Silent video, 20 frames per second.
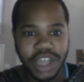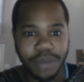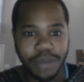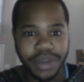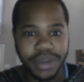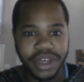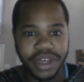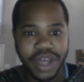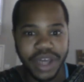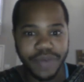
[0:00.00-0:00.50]
shall
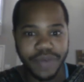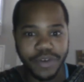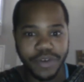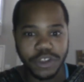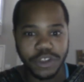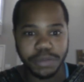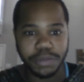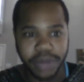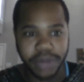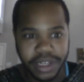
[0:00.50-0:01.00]
be in
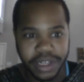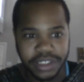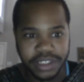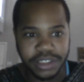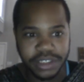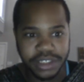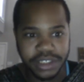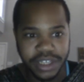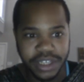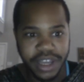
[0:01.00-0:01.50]
diverse
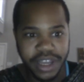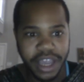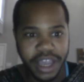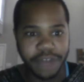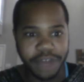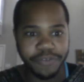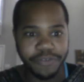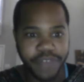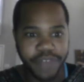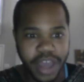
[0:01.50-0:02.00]
places,
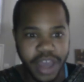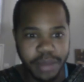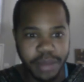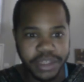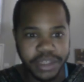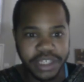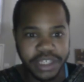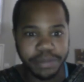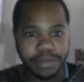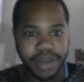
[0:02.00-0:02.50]
and
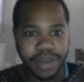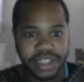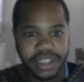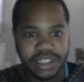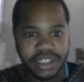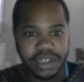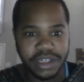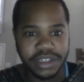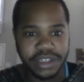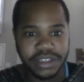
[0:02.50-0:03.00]
famines and
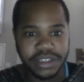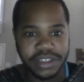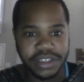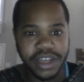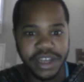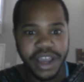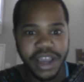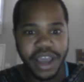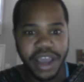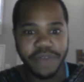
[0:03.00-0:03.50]

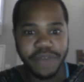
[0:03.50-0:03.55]
pestilences,